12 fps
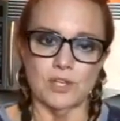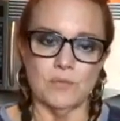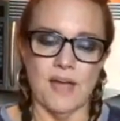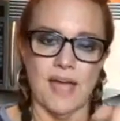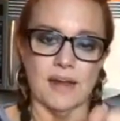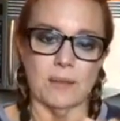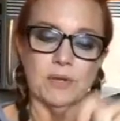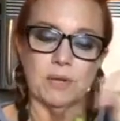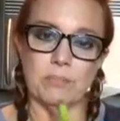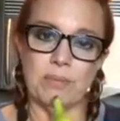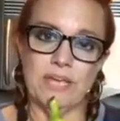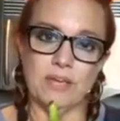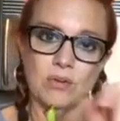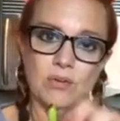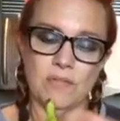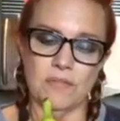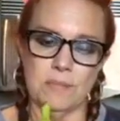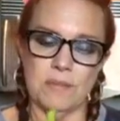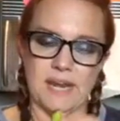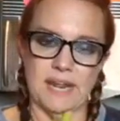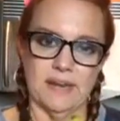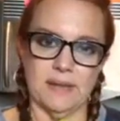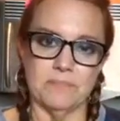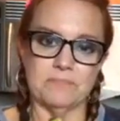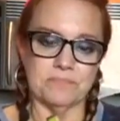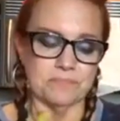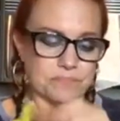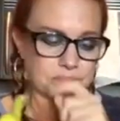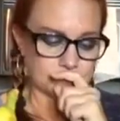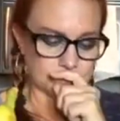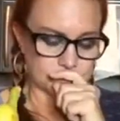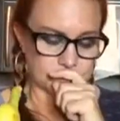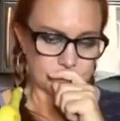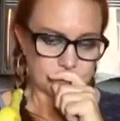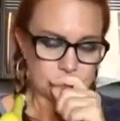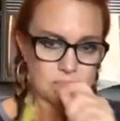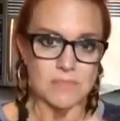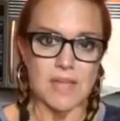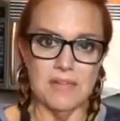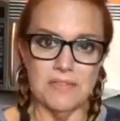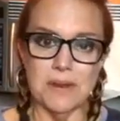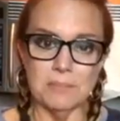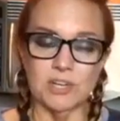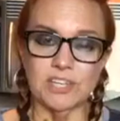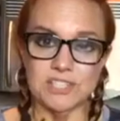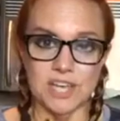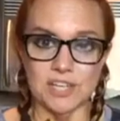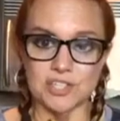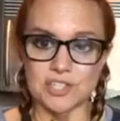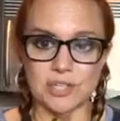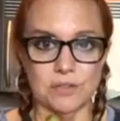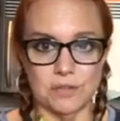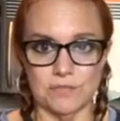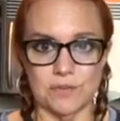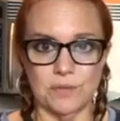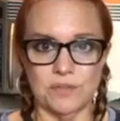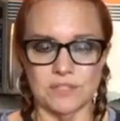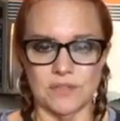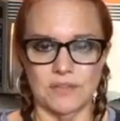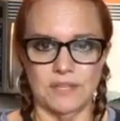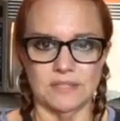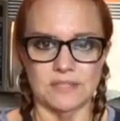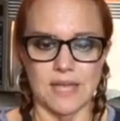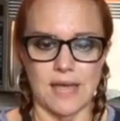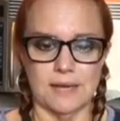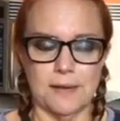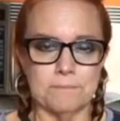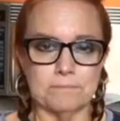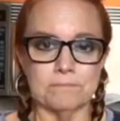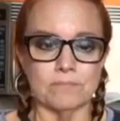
Do that. I'm going to peel the banana and then I'm going to touch the fruit that's on the inside.